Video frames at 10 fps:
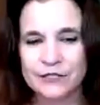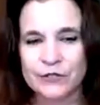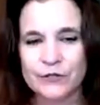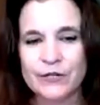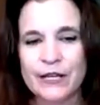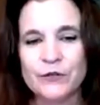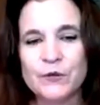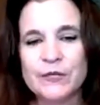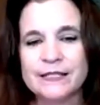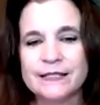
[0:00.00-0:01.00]
To learn how
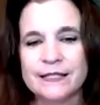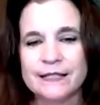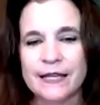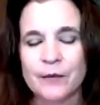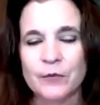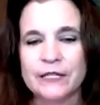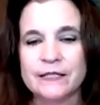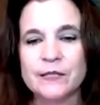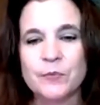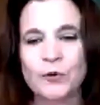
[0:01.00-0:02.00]
you can assist Amerind
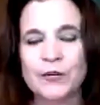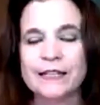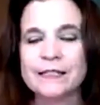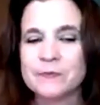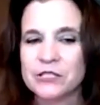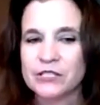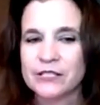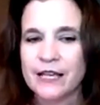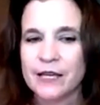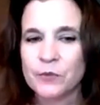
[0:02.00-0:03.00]
in supporting its
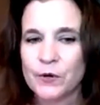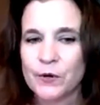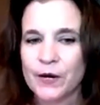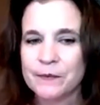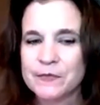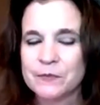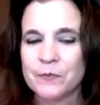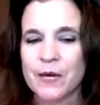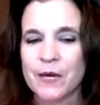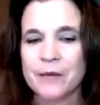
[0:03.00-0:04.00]
mission and programs
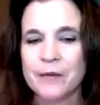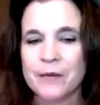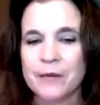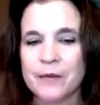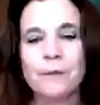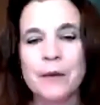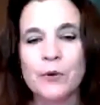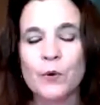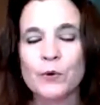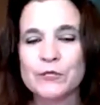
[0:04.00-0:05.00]
by becoming a
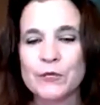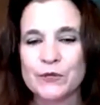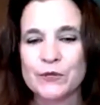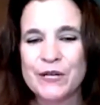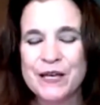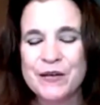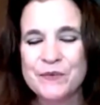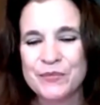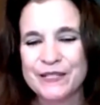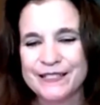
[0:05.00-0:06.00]
member or donor,
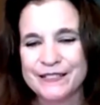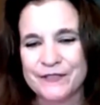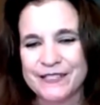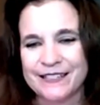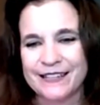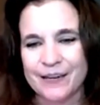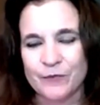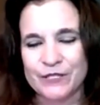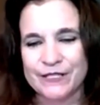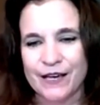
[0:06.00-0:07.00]
please visit
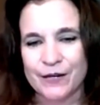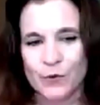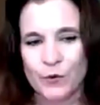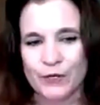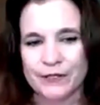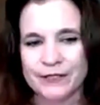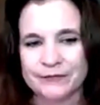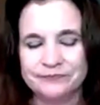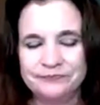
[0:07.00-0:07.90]
amerind.org.